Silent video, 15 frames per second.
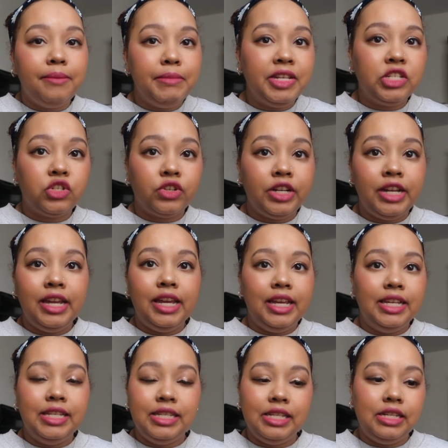and mystery
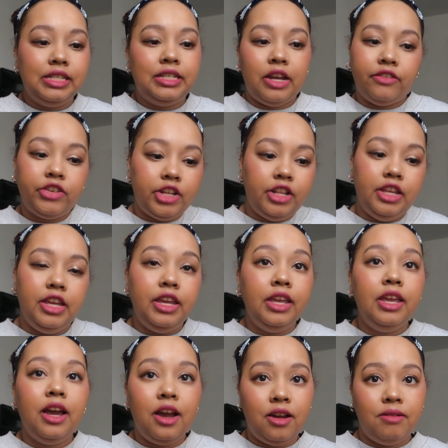is definitely